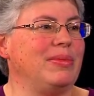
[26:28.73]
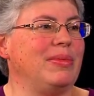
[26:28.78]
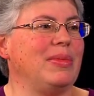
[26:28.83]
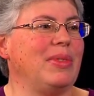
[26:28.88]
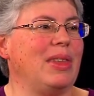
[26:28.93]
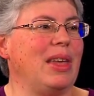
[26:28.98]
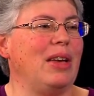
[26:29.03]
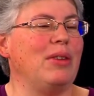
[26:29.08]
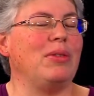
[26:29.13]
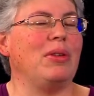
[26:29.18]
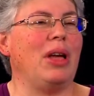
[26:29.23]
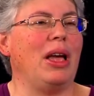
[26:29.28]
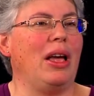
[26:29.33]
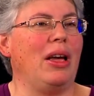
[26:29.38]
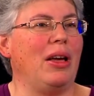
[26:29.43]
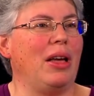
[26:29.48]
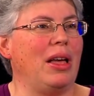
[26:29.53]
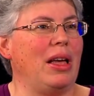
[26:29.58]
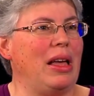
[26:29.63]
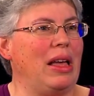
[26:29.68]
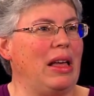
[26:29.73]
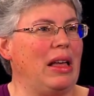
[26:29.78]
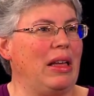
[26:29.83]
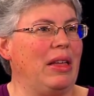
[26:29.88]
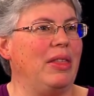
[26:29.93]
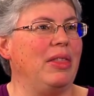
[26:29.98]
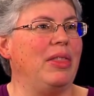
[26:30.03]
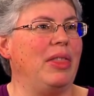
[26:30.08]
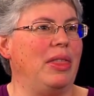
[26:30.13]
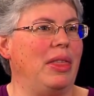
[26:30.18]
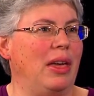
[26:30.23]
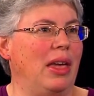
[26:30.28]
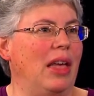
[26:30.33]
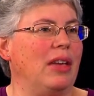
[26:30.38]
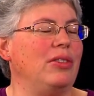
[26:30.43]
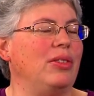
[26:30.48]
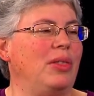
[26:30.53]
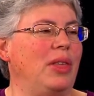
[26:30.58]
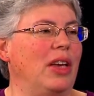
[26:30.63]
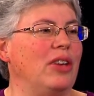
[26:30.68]
it, the
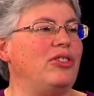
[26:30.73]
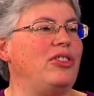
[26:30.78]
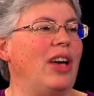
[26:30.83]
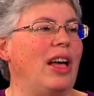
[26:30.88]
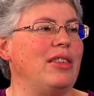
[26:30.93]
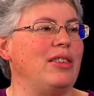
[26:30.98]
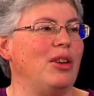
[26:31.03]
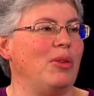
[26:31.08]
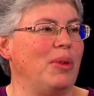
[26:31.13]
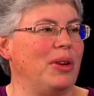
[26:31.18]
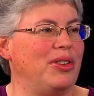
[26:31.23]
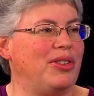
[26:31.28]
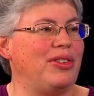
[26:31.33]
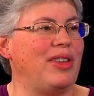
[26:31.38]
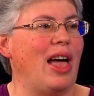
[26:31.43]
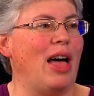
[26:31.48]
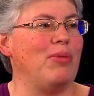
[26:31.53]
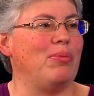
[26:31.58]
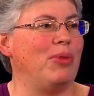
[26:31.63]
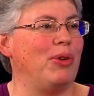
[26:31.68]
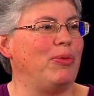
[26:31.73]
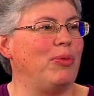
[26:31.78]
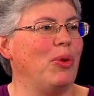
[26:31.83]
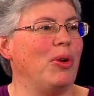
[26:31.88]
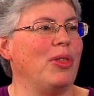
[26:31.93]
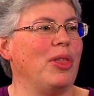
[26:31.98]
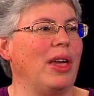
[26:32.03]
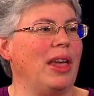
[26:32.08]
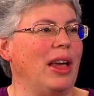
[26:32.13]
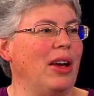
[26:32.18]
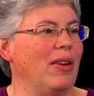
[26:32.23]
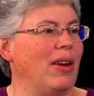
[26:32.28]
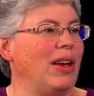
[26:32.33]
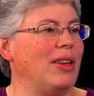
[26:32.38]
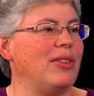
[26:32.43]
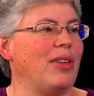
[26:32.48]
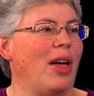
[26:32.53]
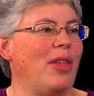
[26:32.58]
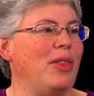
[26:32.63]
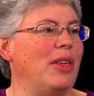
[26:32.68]
the agenda was set before the
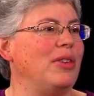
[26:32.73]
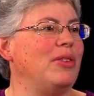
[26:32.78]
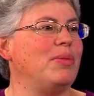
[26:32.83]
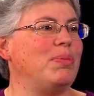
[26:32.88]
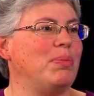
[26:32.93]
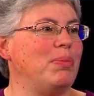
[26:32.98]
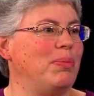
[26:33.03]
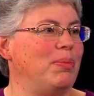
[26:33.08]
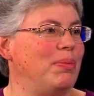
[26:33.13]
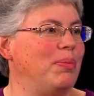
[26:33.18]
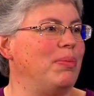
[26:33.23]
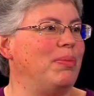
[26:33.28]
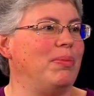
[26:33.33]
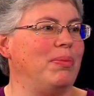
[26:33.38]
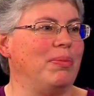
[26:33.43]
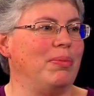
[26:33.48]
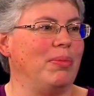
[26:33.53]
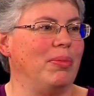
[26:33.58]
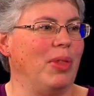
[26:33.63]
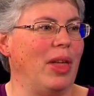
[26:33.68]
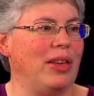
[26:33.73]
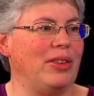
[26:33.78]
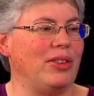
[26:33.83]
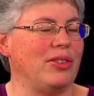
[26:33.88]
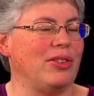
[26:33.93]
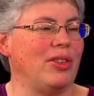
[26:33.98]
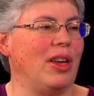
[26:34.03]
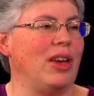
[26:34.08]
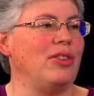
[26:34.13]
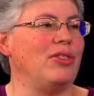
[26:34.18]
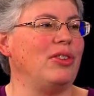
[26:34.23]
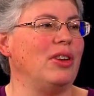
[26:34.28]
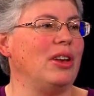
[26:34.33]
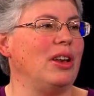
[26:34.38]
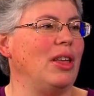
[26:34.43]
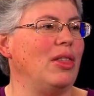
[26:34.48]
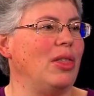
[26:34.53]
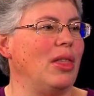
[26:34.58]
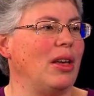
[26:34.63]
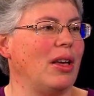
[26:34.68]
hearings on this legislation
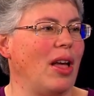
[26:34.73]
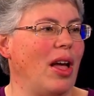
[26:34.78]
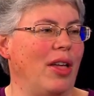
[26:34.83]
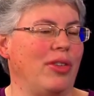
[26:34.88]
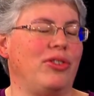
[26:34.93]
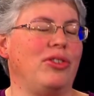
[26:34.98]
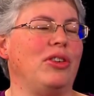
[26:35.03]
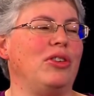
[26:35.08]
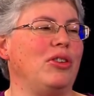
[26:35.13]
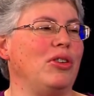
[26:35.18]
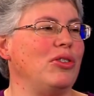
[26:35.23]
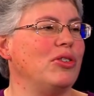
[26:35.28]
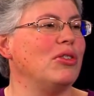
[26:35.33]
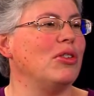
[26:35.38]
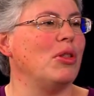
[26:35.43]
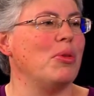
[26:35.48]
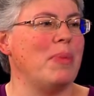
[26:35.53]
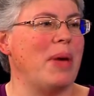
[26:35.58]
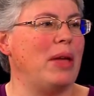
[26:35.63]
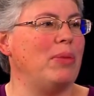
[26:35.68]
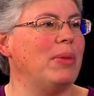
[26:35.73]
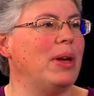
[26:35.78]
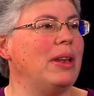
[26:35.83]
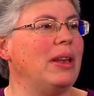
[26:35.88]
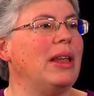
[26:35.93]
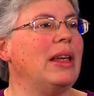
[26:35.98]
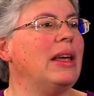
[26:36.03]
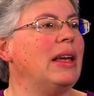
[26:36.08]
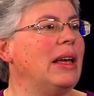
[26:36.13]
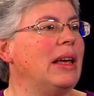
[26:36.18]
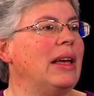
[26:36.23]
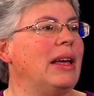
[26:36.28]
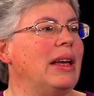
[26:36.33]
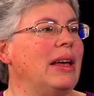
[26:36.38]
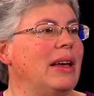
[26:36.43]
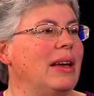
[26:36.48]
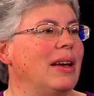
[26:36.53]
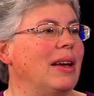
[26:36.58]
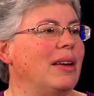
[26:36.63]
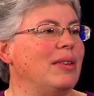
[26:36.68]
and the constitutional amendment
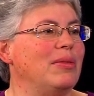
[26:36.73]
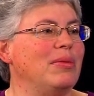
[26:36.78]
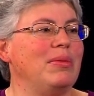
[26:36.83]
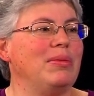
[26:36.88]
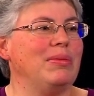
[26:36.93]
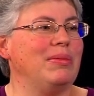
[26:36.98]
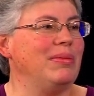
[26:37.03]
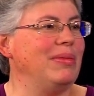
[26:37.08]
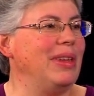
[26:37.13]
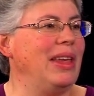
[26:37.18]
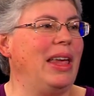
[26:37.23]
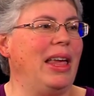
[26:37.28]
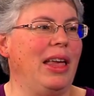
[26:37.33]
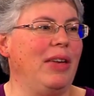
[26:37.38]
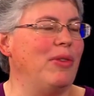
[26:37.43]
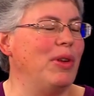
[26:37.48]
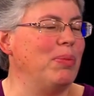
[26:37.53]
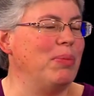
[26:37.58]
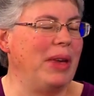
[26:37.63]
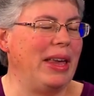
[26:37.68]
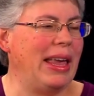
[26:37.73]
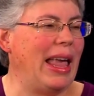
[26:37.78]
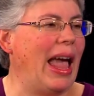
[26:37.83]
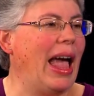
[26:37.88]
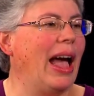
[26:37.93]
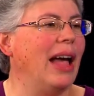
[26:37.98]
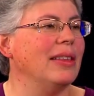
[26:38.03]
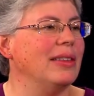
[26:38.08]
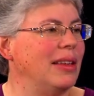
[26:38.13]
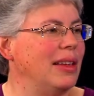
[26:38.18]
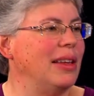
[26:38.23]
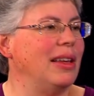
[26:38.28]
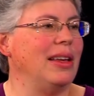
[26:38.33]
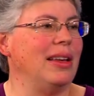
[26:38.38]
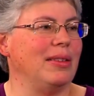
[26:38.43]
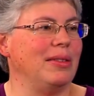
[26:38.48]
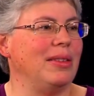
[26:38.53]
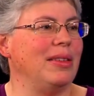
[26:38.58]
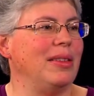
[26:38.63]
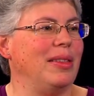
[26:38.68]
uh, even began.
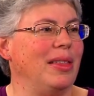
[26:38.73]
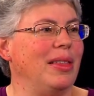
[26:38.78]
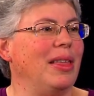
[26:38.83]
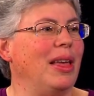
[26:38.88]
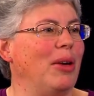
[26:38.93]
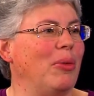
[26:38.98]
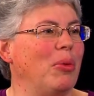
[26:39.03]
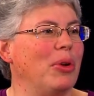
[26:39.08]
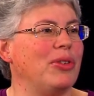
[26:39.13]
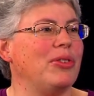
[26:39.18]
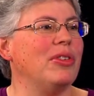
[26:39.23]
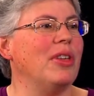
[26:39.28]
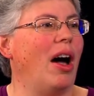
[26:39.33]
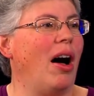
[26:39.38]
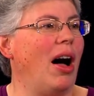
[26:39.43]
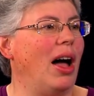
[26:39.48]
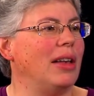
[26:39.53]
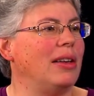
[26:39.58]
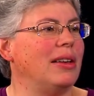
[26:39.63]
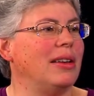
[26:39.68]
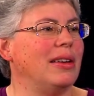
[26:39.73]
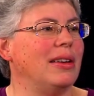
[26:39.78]
It it was not